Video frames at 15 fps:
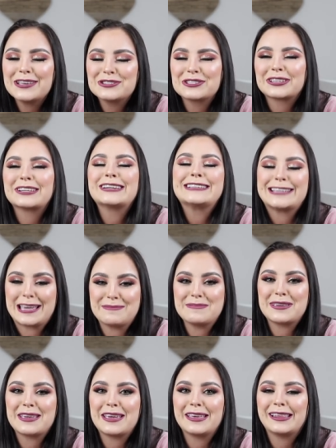It's just gonna take
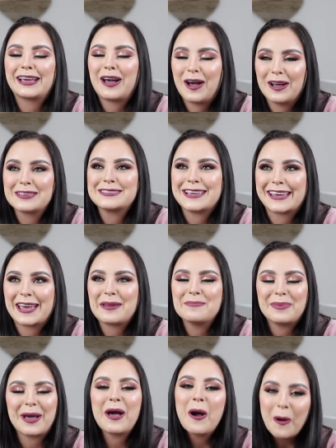me like a hot
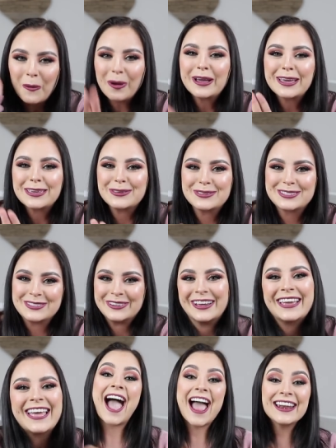second, but we'll get used to it.